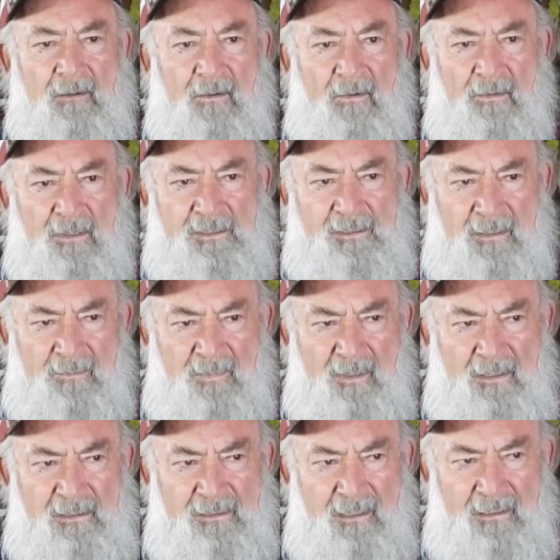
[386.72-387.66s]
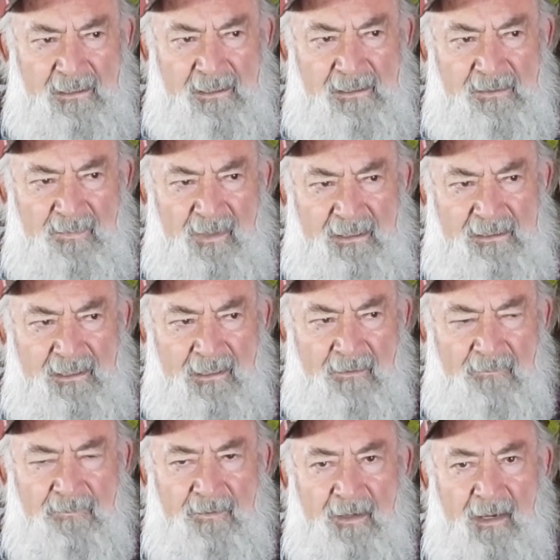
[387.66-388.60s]
Go to somebody such as
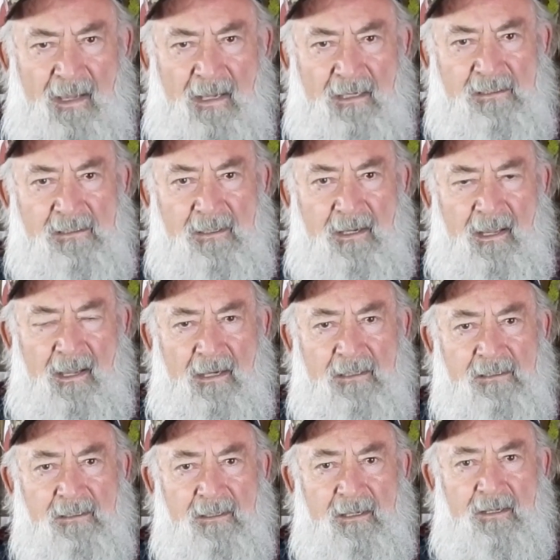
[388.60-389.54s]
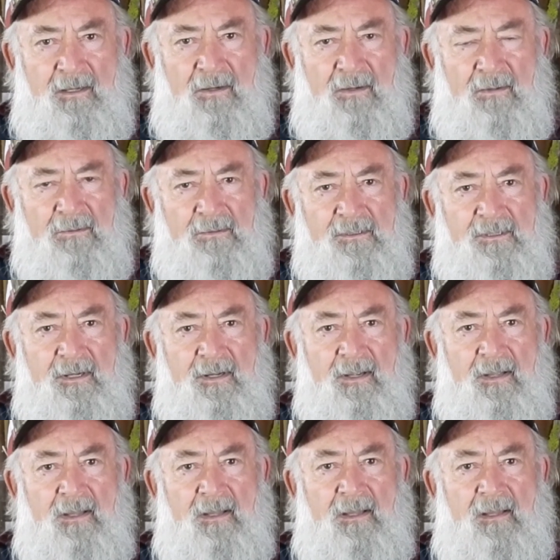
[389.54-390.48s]
myself that actually knows.
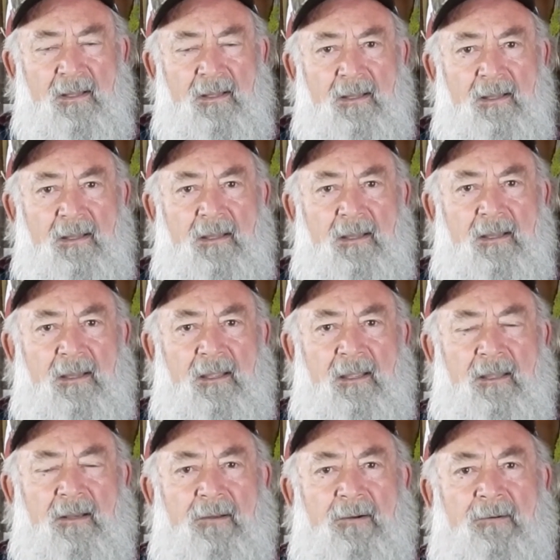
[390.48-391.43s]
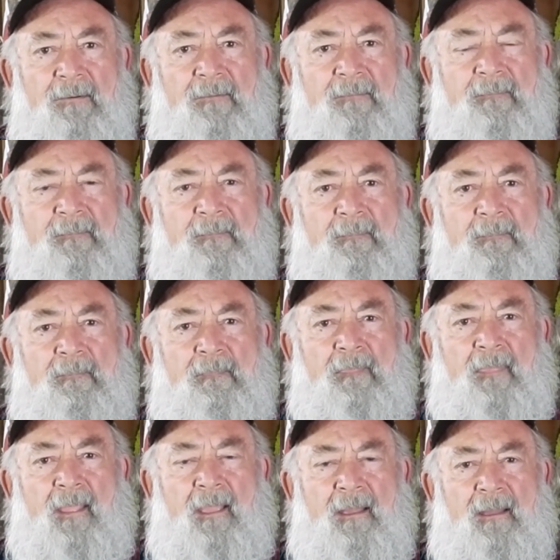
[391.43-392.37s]
You know,
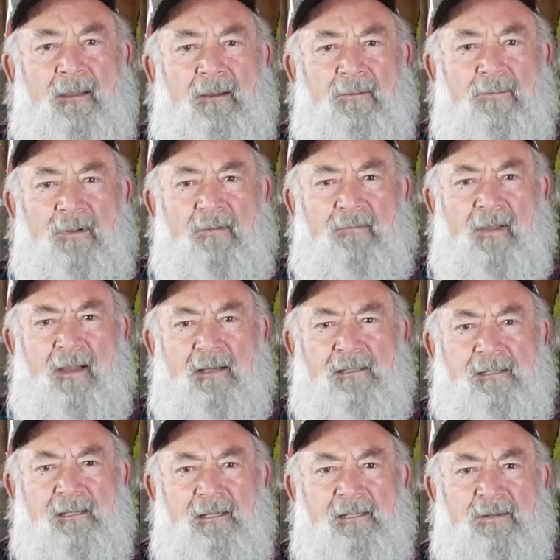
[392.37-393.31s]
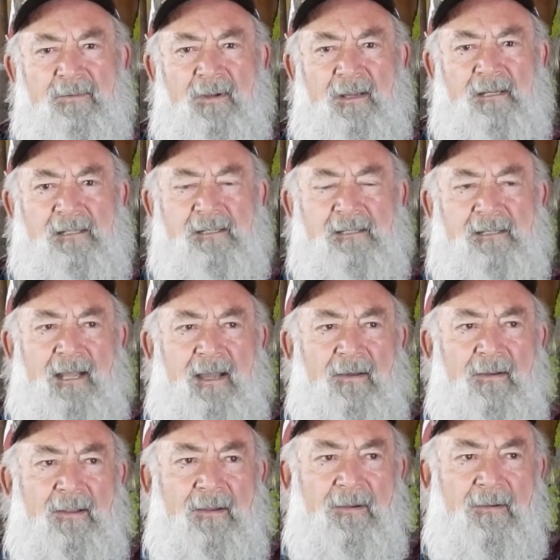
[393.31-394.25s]
we've got situations
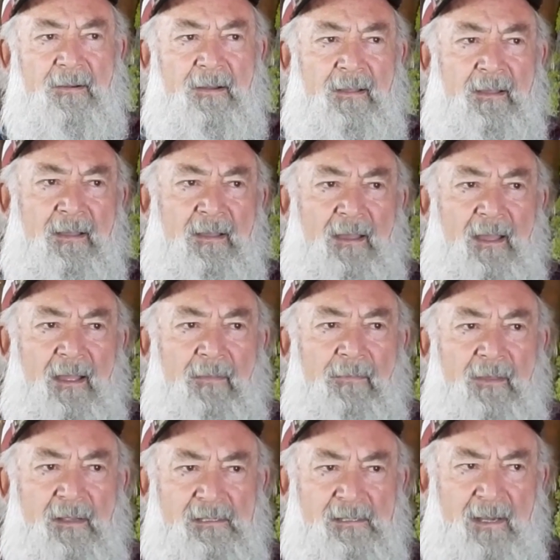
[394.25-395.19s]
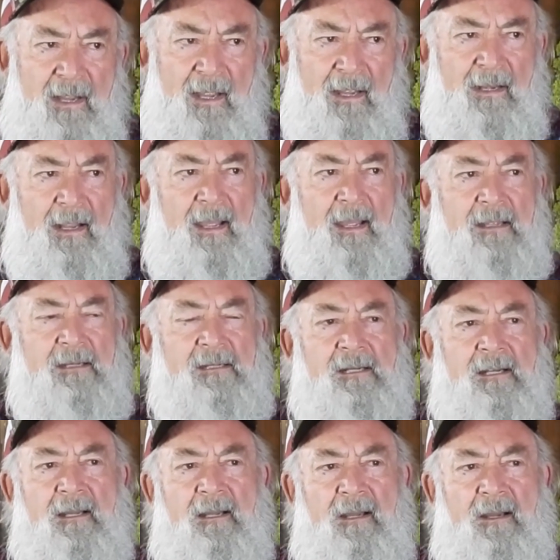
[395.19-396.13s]
out here in this day and
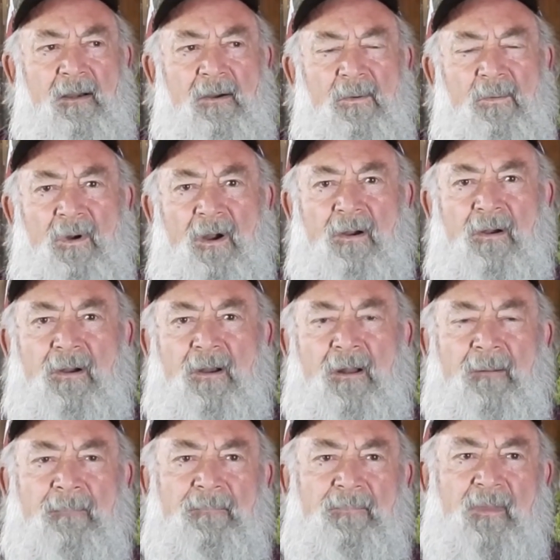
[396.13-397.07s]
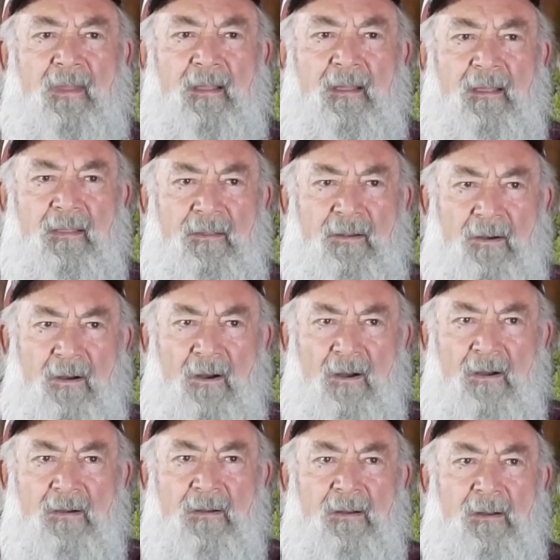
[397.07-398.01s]
age where there
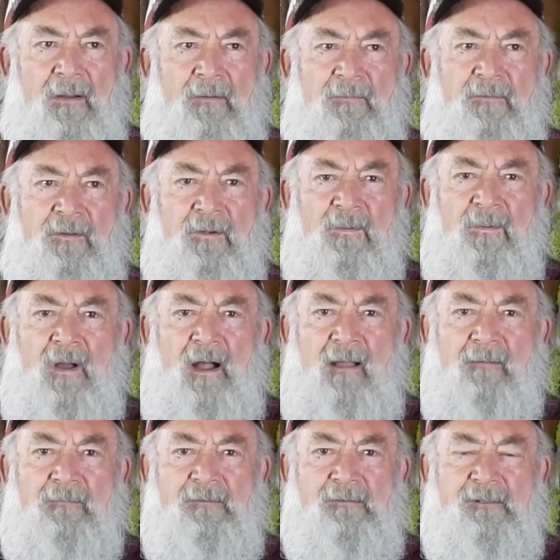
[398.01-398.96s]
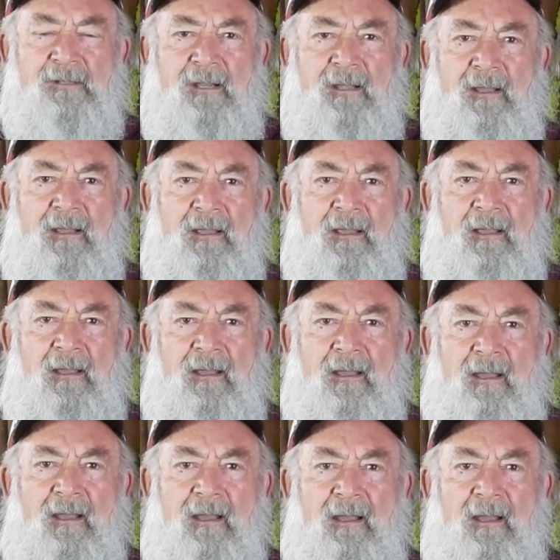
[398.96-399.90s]
are a few rifles
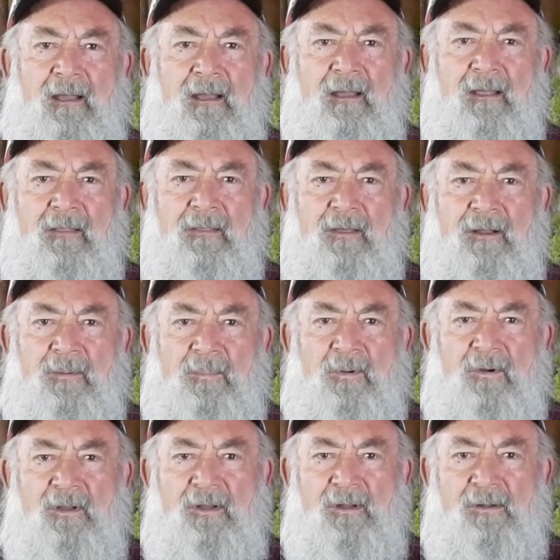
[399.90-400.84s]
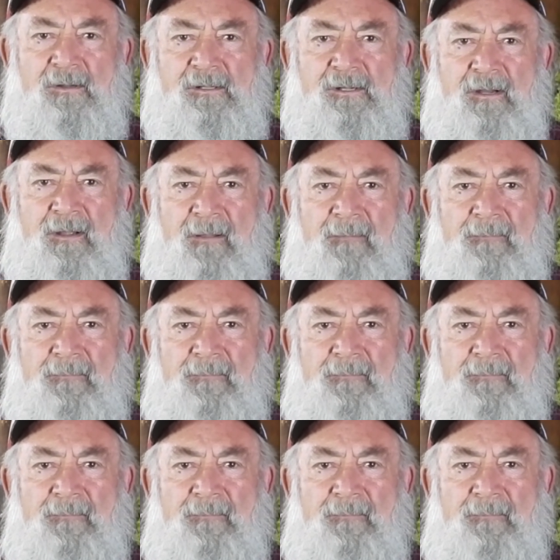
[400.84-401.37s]
that are produced